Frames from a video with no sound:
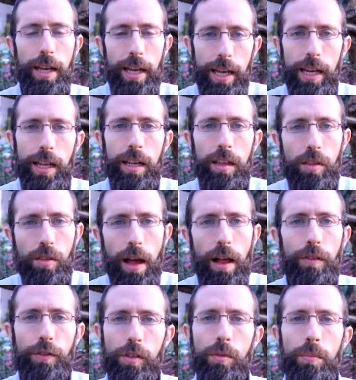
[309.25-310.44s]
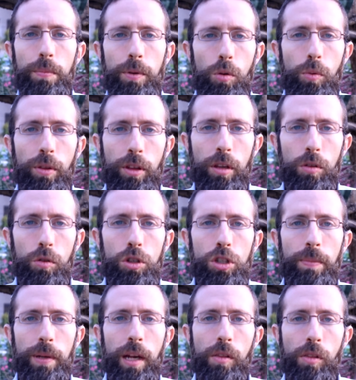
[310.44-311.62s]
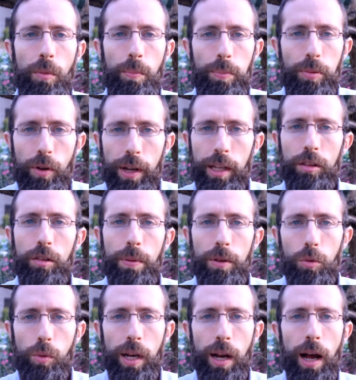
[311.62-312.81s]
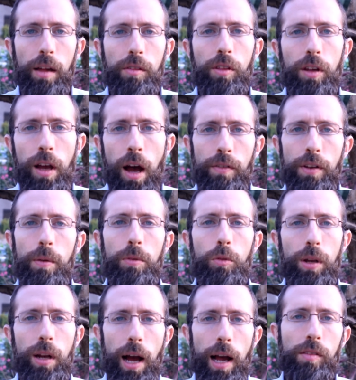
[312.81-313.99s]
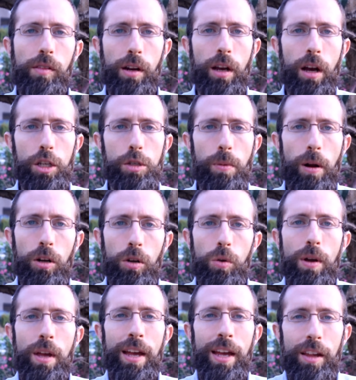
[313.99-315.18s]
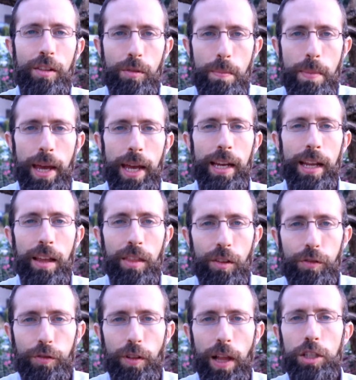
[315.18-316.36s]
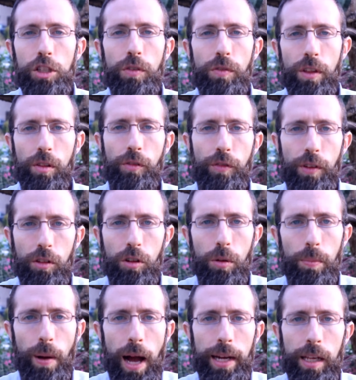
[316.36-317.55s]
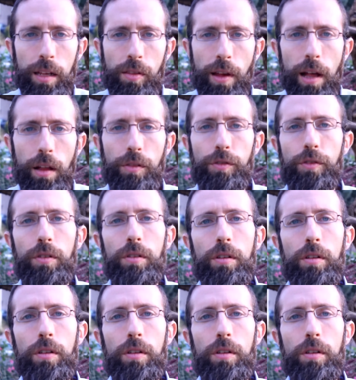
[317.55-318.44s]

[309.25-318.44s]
It itself is imbued with kedusha because the brit between us, the covenant between us and HaKadosh Baruch Hu, is made in the flesh of this physical body itself.